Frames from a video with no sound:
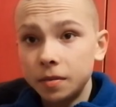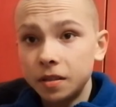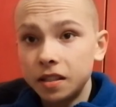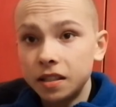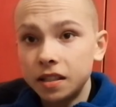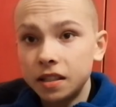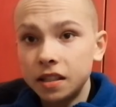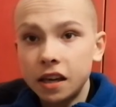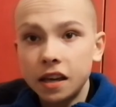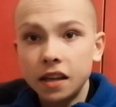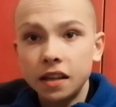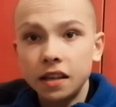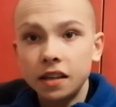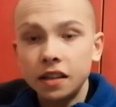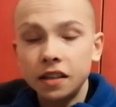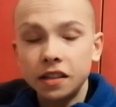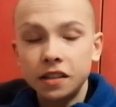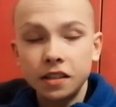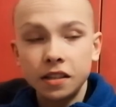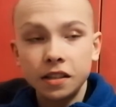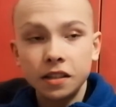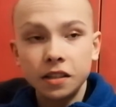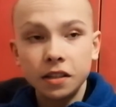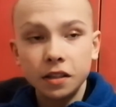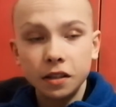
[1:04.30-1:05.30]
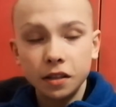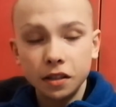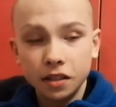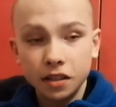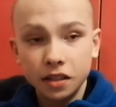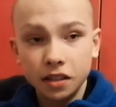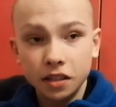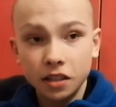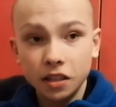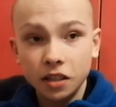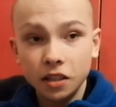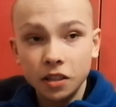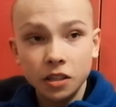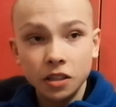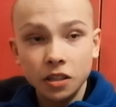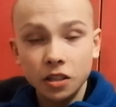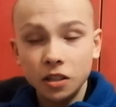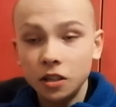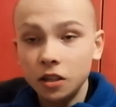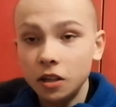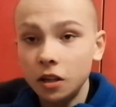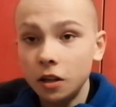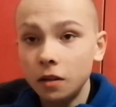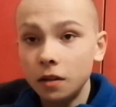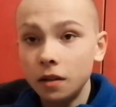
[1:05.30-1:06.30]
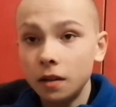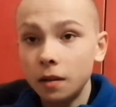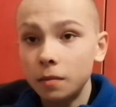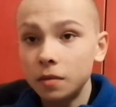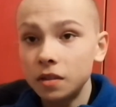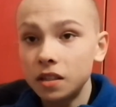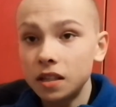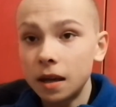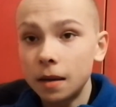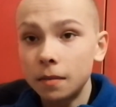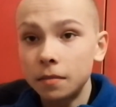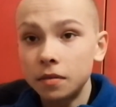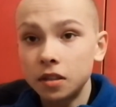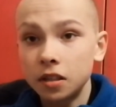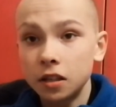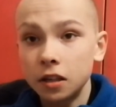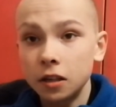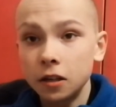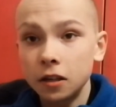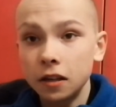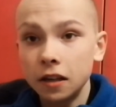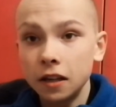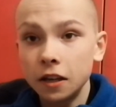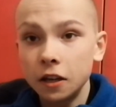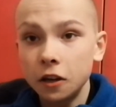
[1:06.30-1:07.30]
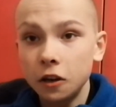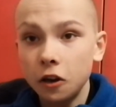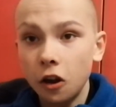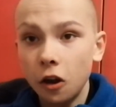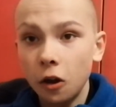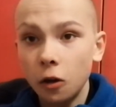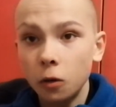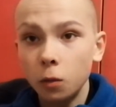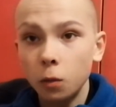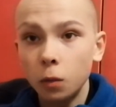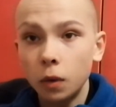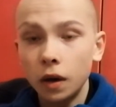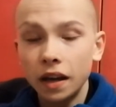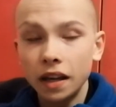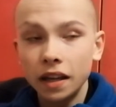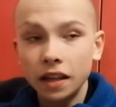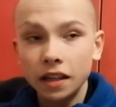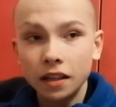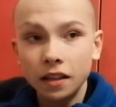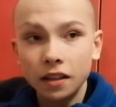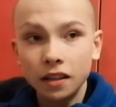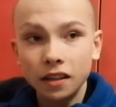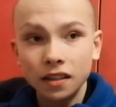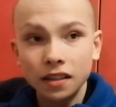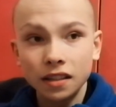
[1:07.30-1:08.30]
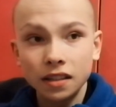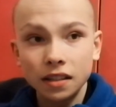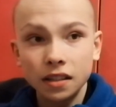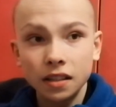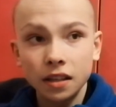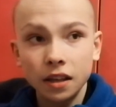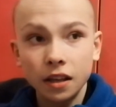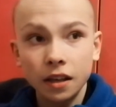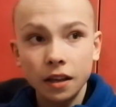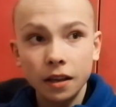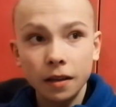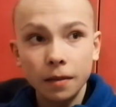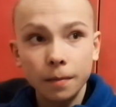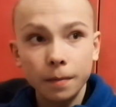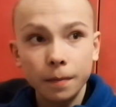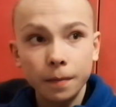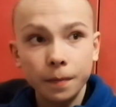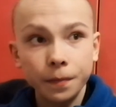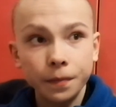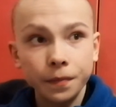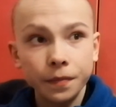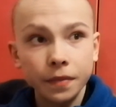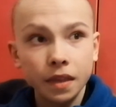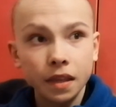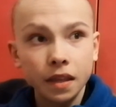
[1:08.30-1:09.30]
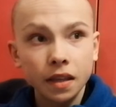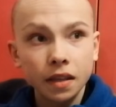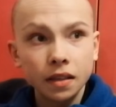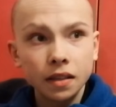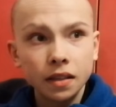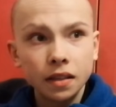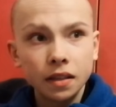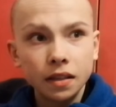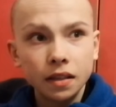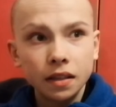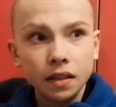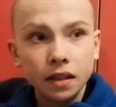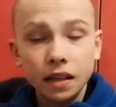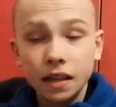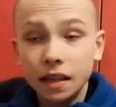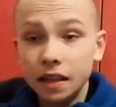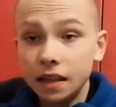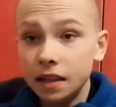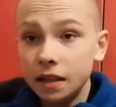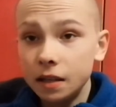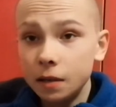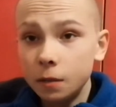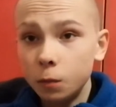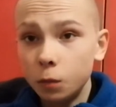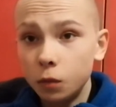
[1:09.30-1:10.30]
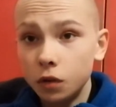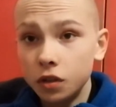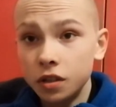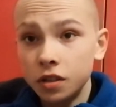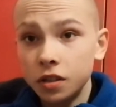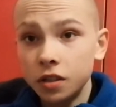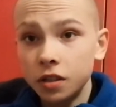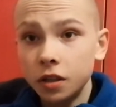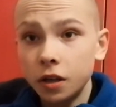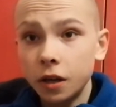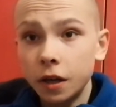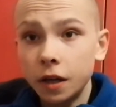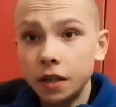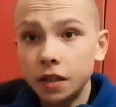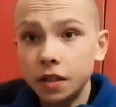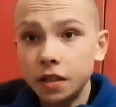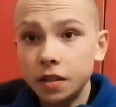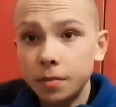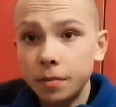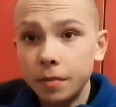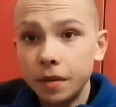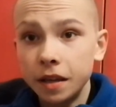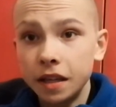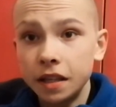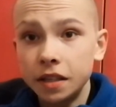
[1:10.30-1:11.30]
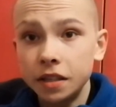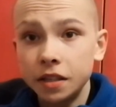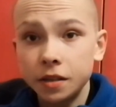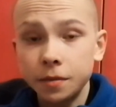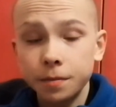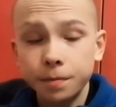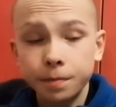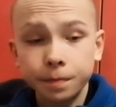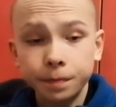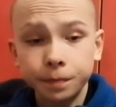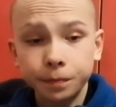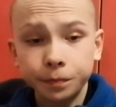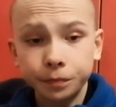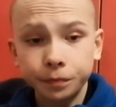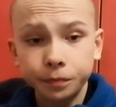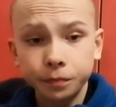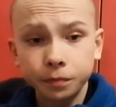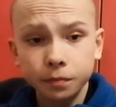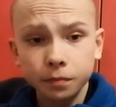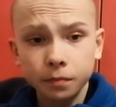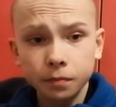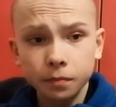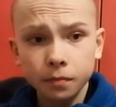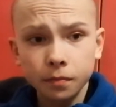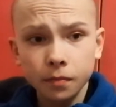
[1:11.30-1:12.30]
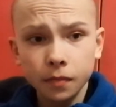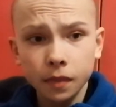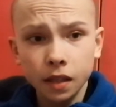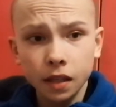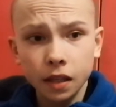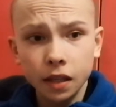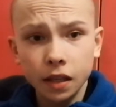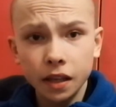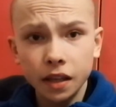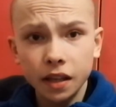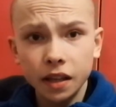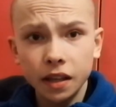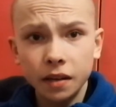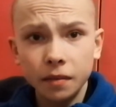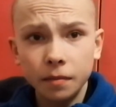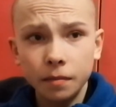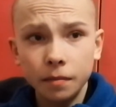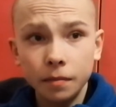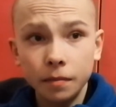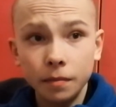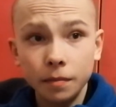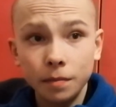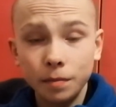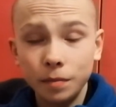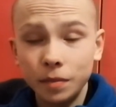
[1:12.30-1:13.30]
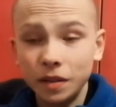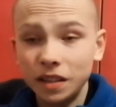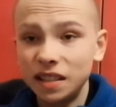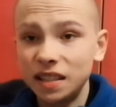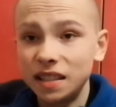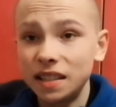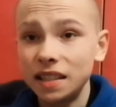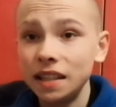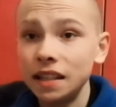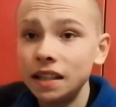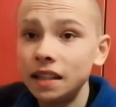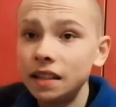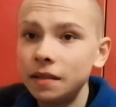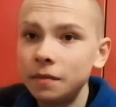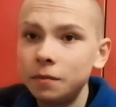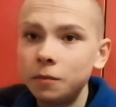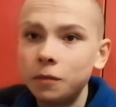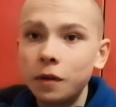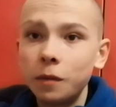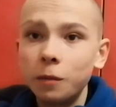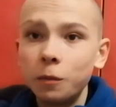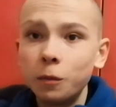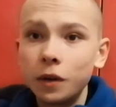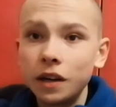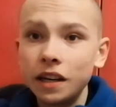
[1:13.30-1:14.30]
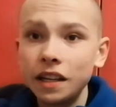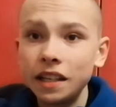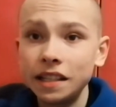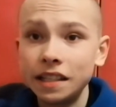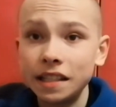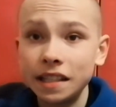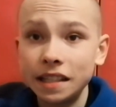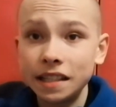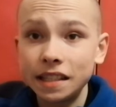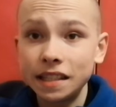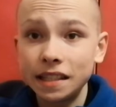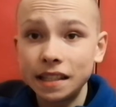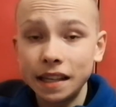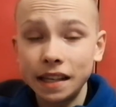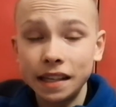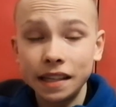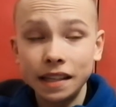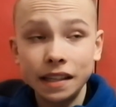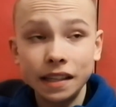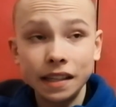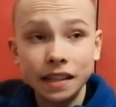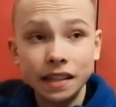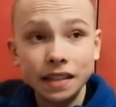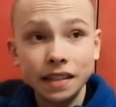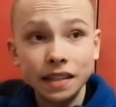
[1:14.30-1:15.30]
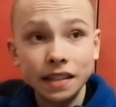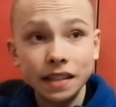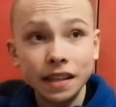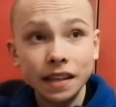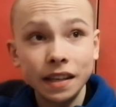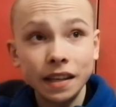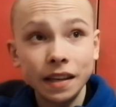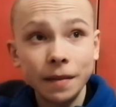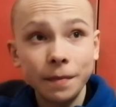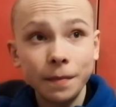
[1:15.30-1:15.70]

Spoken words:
up to take it, and you just knew there was absolutely no way that he wasn't going to miss. But when he did take it,